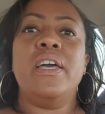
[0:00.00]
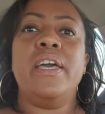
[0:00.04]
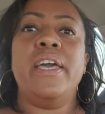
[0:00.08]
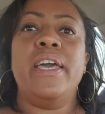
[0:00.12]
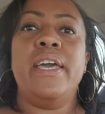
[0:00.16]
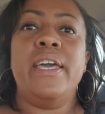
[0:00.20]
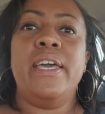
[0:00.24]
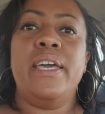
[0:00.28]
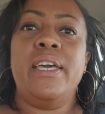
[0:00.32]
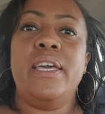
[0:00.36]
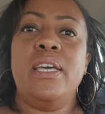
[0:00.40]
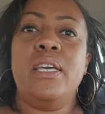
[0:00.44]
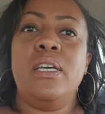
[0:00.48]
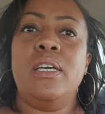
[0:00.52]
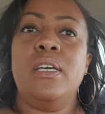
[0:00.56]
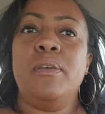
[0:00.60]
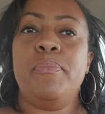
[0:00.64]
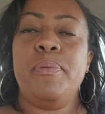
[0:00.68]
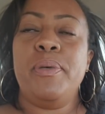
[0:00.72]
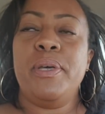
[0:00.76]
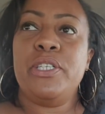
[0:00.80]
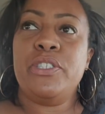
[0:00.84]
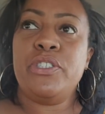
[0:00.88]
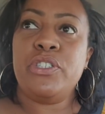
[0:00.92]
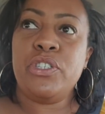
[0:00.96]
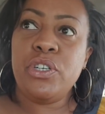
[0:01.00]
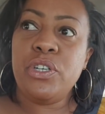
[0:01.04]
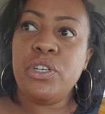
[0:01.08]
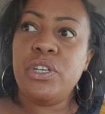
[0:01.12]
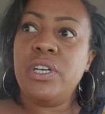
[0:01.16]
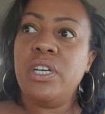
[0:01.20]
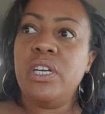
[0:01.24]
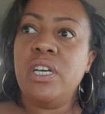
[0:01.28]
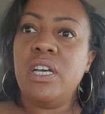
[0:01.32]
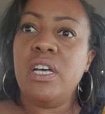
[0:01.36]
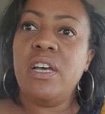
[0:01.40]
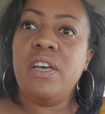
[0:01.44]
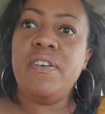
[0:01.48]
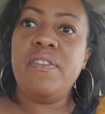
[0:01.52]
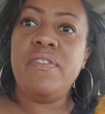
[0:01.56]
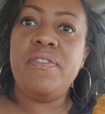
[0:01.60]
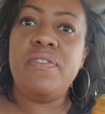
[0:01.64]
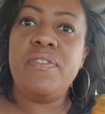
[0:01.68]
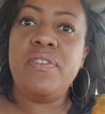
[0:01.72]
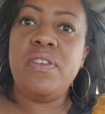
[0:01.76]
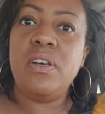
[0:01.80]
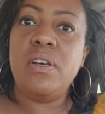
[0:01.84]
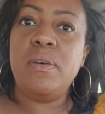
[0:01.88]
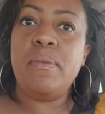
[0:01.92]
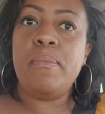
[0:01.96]
a picture of
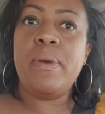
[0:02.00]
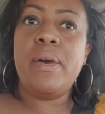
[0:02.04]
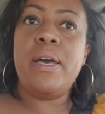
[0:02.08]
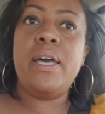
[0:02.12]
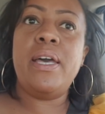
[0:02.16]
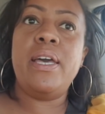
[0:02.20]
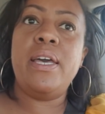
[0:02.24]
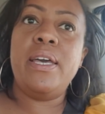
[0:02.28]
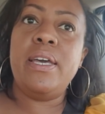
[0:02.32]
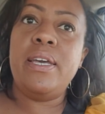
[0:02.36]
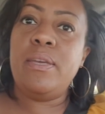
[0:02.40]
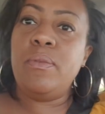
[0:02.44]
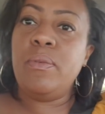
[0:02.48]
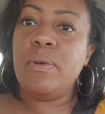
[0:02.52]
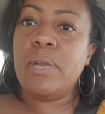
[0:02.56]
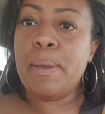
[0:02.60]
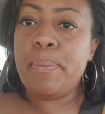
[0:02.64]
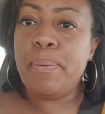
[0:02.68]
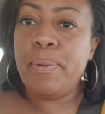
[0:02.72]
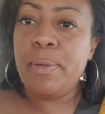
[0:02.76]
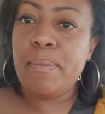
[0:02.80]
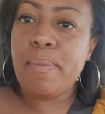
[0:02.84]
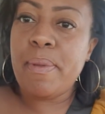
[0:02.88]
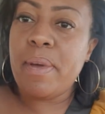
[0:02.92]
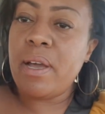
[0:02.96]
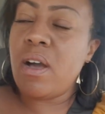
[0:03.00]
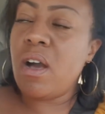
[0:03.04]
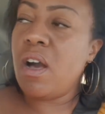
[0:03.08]
what I put in my